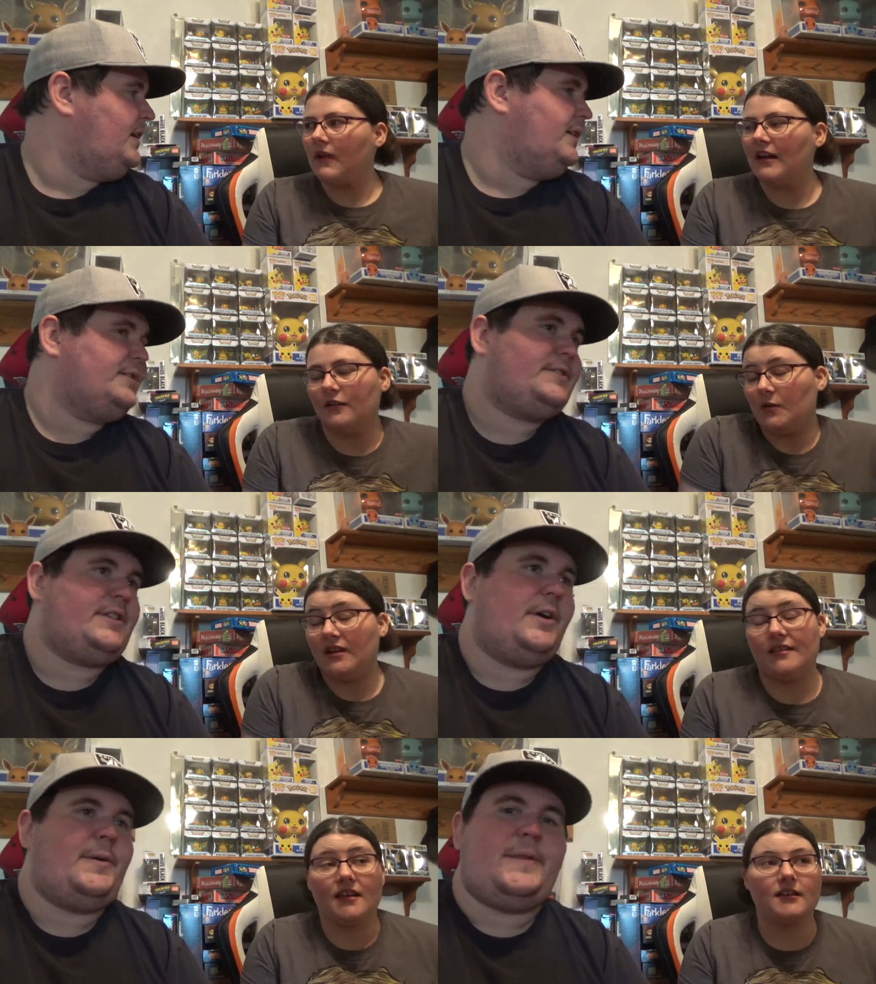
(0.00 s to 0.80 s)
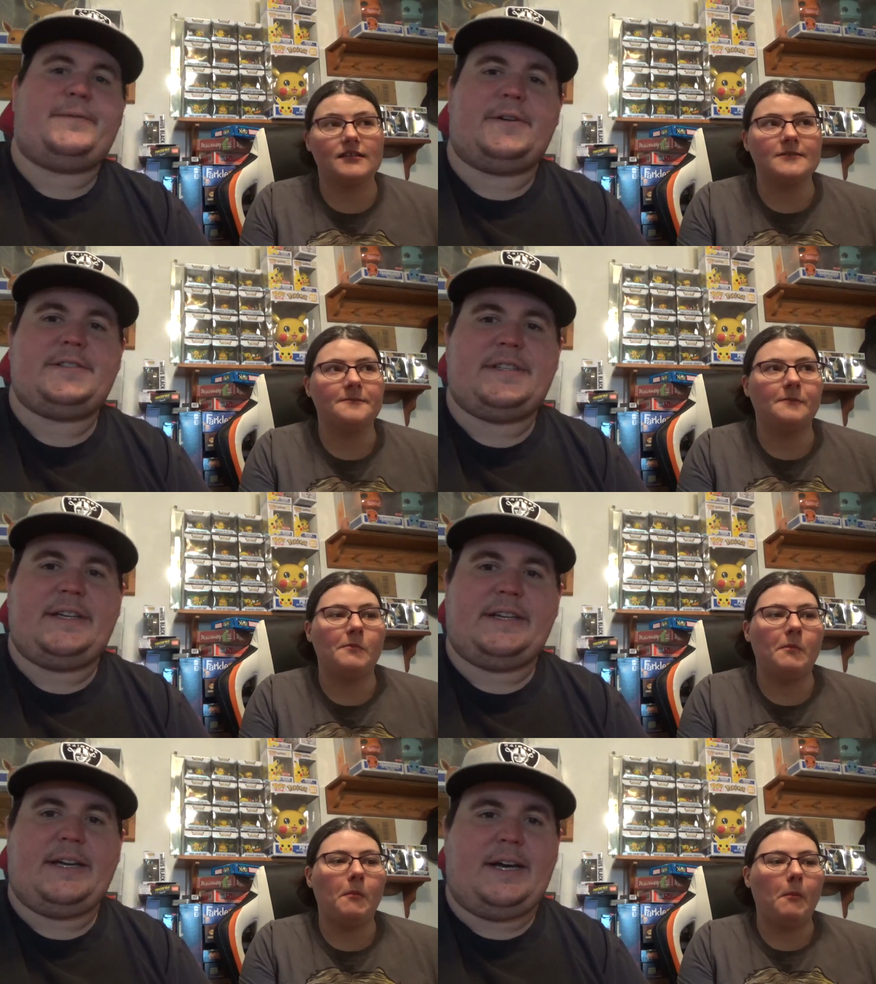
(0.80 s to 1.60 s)
Speaker 1: I don't know. So the is. first
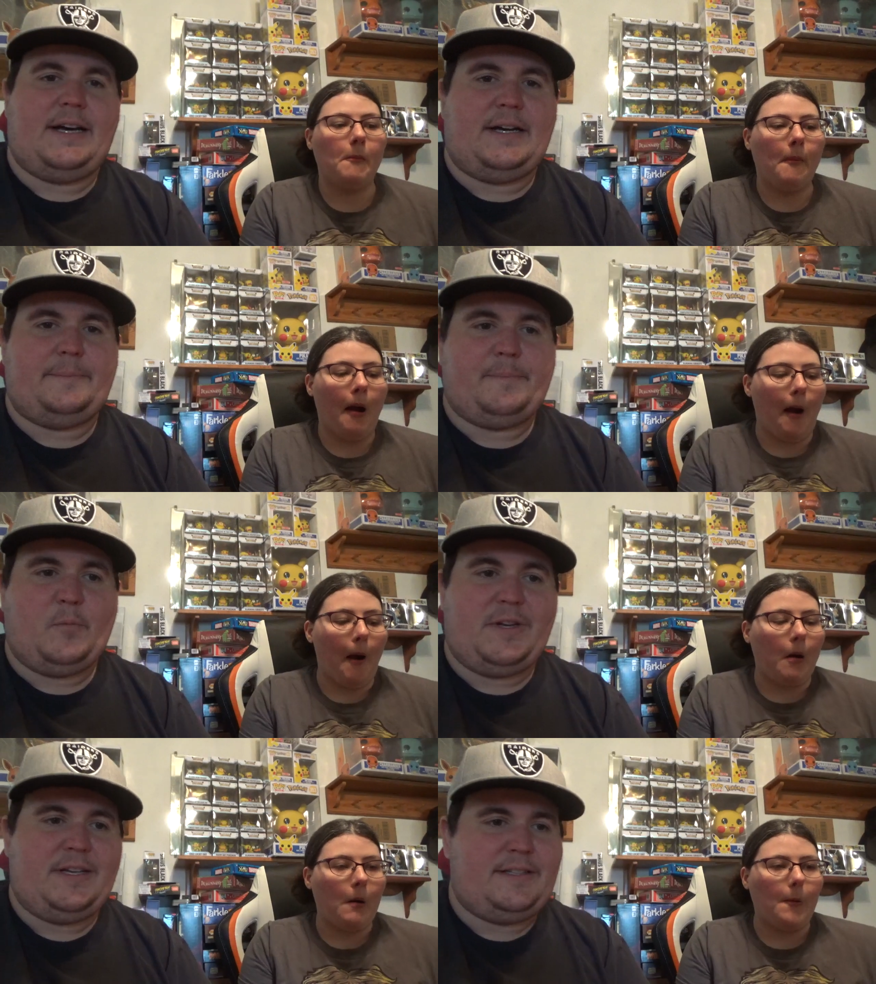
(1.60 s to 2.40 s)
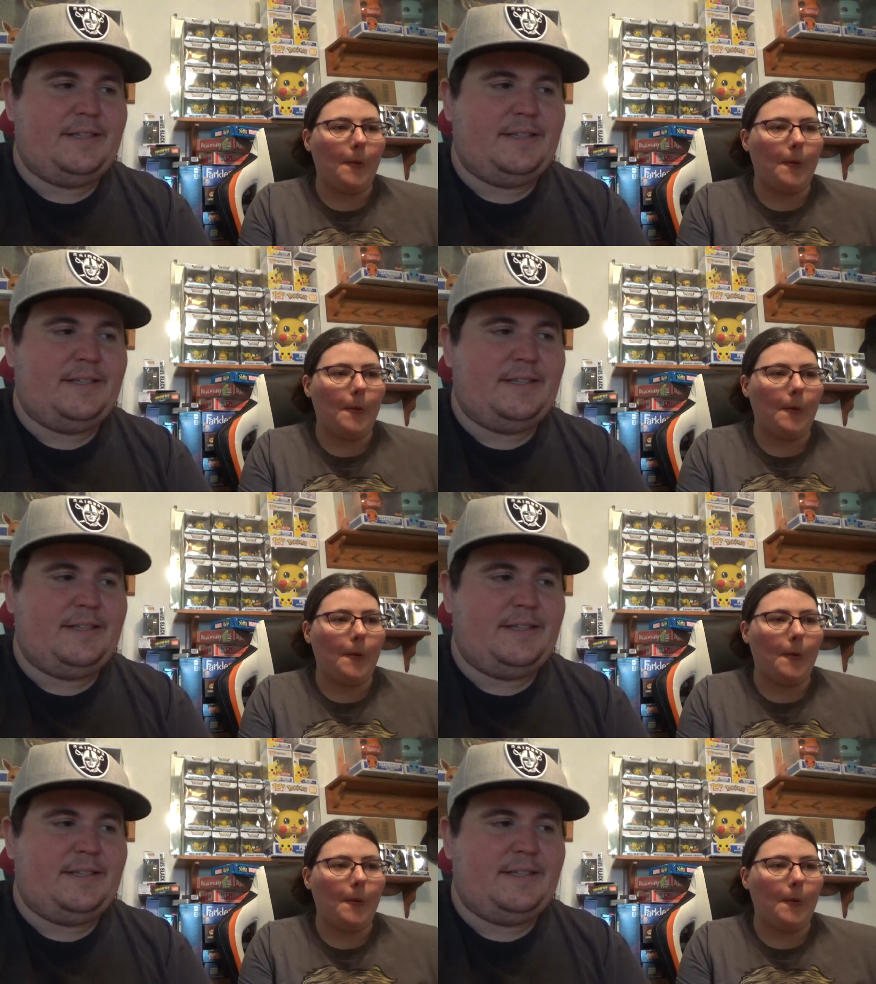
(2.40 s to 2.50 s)
thing um, we did